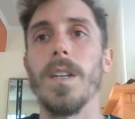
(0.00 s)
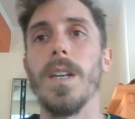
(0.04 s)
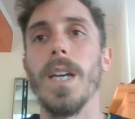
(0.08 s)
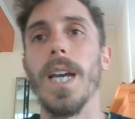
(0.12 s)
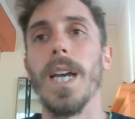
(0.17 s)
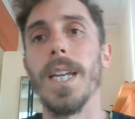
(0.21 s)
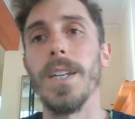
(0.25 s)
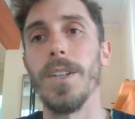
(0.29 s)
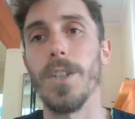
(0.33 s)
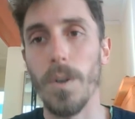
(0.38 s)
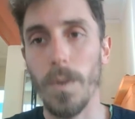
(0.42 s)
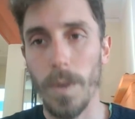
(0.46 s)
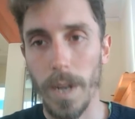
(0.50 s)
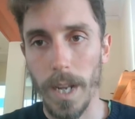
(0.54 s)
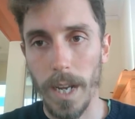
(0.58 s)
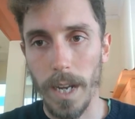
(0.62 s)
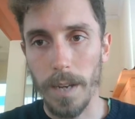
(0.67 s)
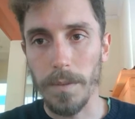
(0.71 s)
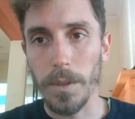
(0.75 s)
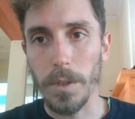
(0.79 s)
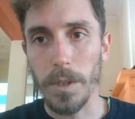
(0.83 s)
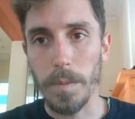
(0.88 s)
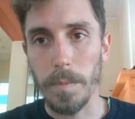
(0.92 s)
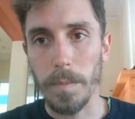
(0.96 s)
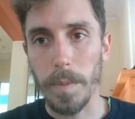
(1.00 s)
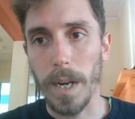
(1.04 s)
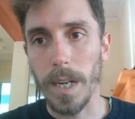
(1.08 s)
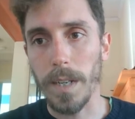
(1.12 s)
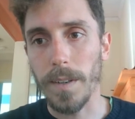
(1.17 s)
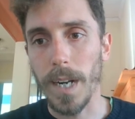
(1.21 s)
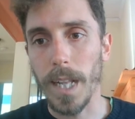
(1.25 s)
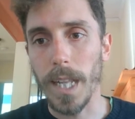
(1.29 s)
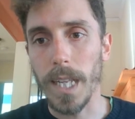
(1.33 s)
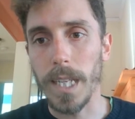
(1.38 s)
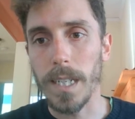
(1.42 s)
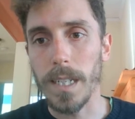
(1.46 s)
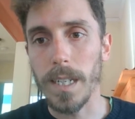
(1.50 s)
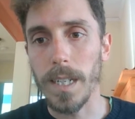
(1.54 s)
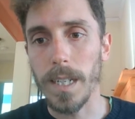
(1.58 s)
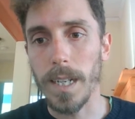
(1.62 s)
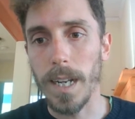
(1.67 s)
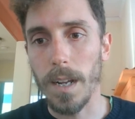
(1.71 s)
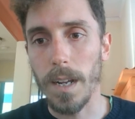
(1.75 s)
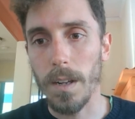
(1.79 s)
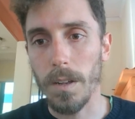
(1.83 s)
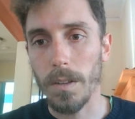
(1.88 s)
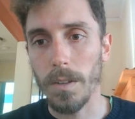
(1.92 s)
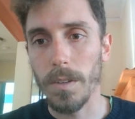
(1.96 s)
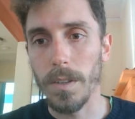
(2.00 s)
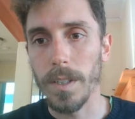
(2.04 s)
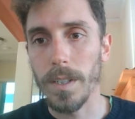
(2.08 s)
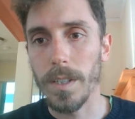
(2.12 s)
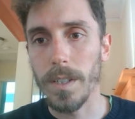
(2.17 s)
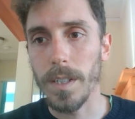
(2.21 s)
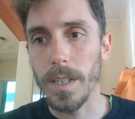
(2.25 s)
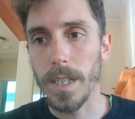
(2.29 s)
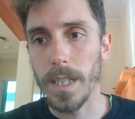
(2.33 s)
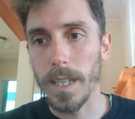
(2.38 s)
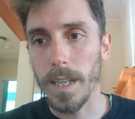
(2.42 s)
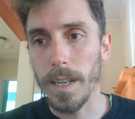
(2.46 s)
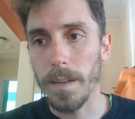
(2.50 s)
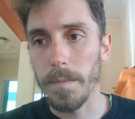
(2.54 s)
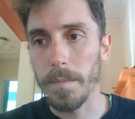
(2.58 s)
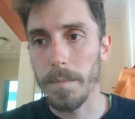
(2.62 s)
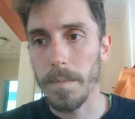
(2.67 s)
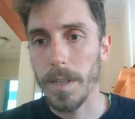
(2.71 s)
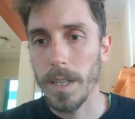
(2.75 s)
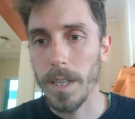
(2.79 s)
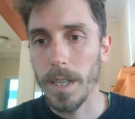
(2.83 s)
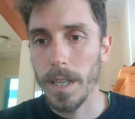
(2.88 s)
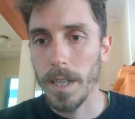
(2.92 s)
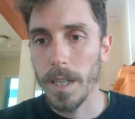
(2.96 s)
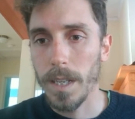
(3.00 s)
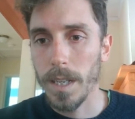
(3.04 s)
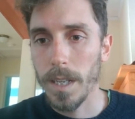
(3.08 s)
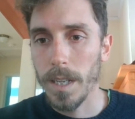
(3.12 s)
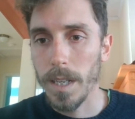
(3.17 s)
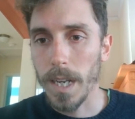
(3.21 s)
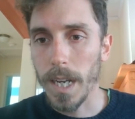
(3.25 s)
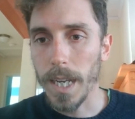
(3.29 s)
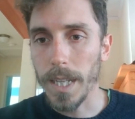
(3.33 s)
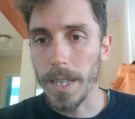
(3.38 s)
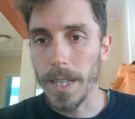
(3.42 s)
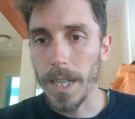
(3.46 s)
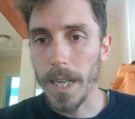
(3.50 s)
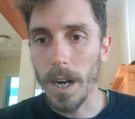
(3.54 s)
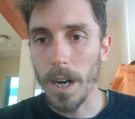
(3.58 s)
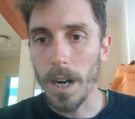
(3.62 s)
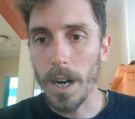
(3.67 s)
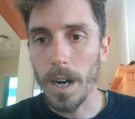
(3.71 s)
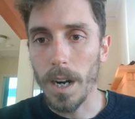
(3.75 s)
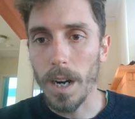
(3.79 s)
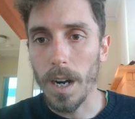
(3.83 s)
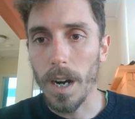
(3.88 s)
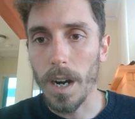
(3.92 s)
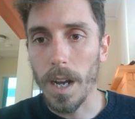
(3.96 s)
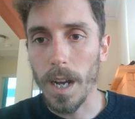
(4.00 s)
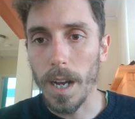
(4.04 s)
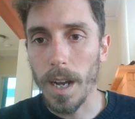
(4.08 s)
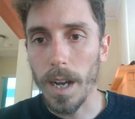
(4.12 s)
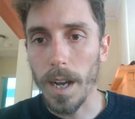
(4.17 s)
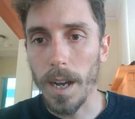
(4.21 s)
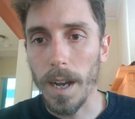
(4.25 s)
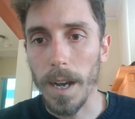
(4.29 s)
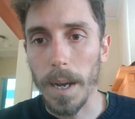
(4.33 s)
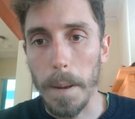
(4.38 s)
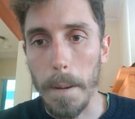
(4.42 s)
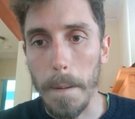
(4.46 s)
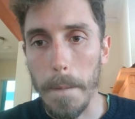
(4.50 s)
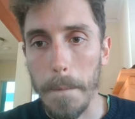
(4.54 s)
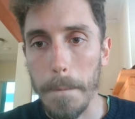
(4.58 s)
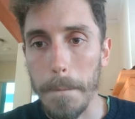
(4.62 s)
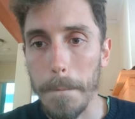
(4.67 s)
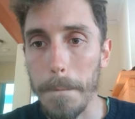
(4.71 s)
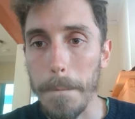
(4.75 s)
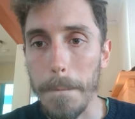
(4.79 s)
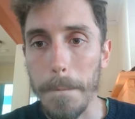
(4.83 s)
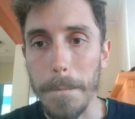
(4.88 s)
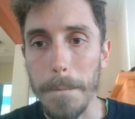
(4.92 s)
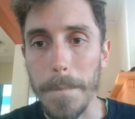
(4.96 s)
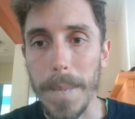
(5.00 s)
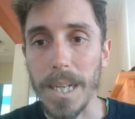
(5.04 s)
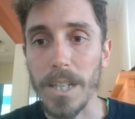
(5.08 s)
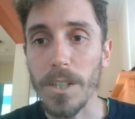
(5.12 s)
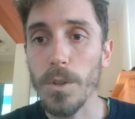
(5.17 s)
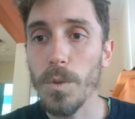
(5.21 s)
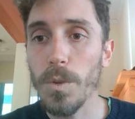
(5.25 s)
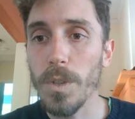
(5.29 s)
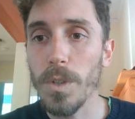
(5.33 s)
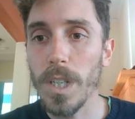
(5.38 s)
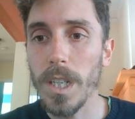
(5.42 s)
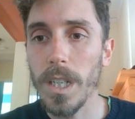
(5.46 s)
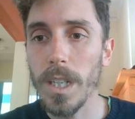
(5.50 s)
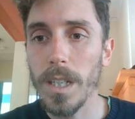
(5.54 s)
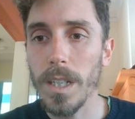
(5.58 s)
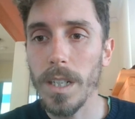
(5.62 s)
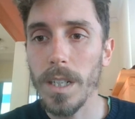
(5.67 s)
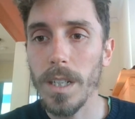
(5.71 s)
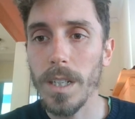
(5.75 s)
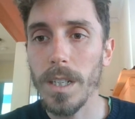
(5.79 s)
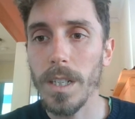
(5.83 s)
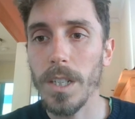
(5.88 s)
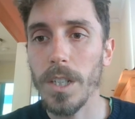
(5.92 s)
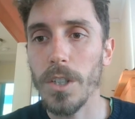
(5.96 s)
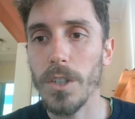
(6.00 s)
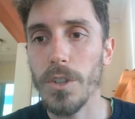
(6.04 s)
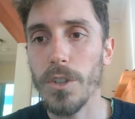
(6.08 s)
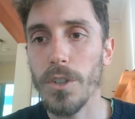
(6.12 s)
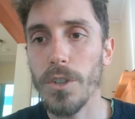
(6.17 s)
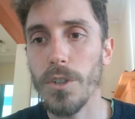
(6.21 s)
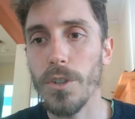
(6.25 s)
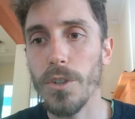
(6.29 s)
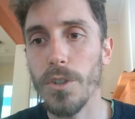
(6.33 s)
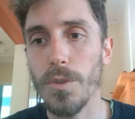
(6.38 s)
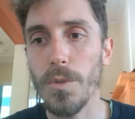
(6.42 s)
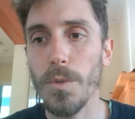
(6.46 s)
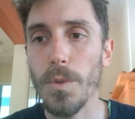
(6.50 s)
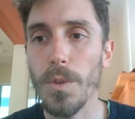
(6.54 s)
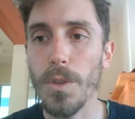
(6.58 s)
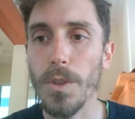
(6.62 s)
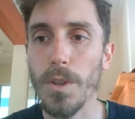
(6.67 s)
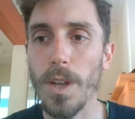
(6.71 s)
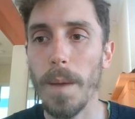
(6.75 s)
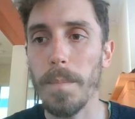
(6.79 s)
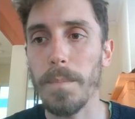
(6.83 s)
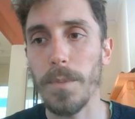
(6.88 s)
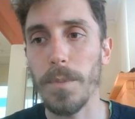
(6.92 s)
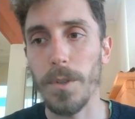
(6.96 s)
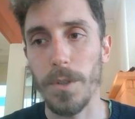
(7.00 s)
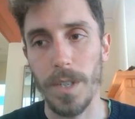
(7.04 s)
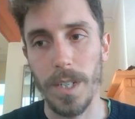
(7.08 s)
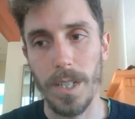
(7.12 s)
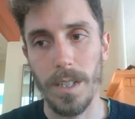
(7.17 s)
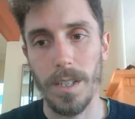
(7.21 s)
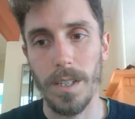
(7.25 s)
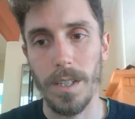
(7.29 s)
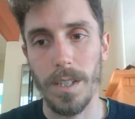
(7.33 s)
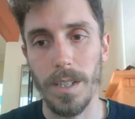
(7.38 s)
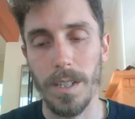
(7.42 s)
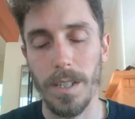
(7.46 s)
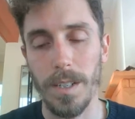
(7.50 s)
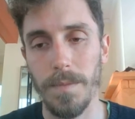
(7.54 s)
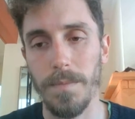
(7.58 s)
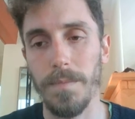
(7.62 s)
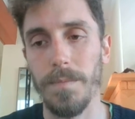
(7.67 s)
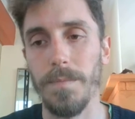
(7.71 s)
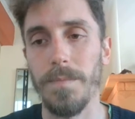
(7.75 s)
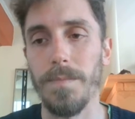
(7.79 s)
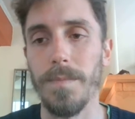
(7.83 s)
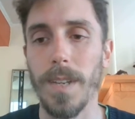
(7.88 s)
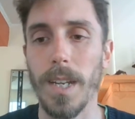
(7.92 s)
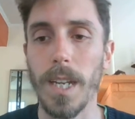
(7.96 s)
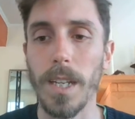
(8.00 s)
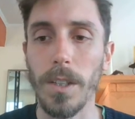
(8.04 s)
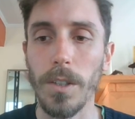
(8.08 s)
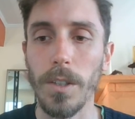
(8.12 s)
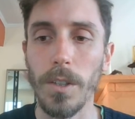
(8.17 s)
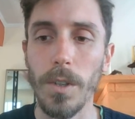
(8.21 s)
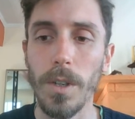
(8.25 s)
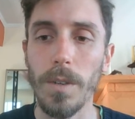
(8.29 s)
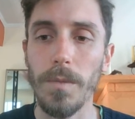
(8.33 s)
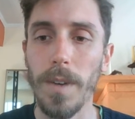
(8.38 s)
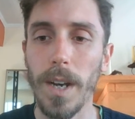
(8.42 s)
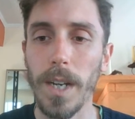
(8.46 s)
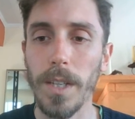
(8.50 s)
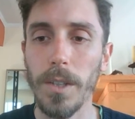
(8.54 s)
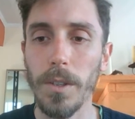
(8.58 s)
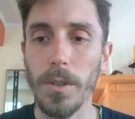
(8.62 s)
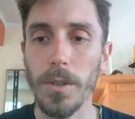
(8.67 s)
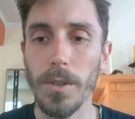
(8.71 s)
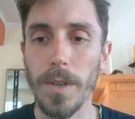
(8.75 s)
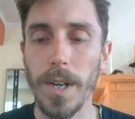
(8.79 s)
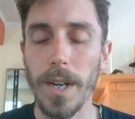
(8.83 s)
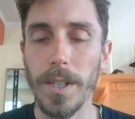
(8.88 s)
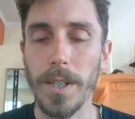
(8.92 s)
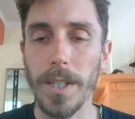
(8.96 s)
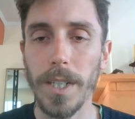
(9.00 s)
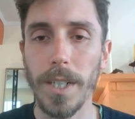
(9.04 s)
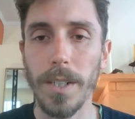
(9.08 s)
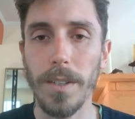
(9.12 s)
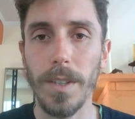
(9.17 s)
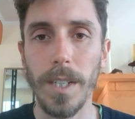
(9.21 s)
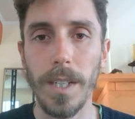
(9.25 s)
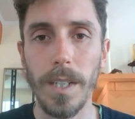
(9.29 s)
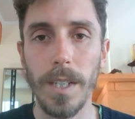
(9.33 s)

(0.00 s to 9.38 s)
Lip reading: and don't have those pyrrolizidine alkaloids in them. And they are Matukia struthiopteris. And you can find those around here.